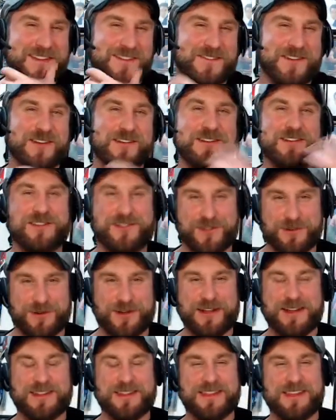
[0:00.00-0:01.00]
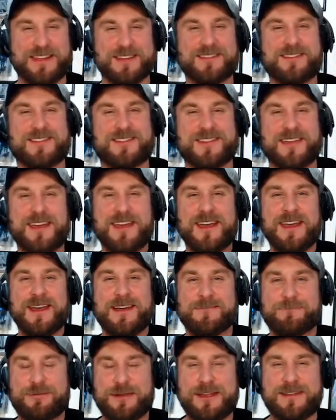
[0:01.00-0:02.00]
If you enjoyed this,
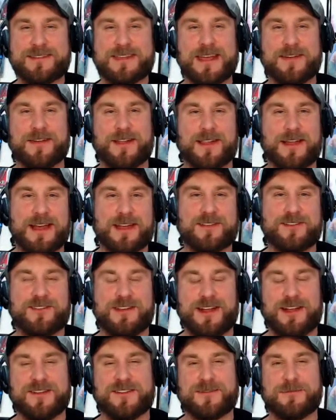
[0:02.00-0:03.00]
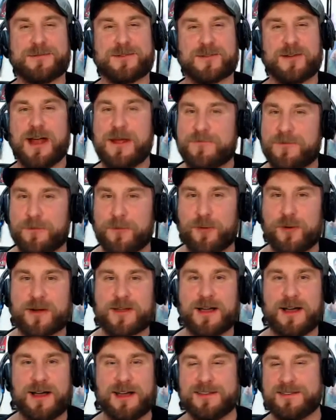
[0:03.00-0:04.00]
please give it a like, share, subscribe for more
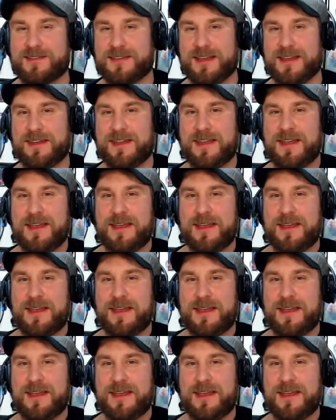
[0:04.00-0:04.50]
content.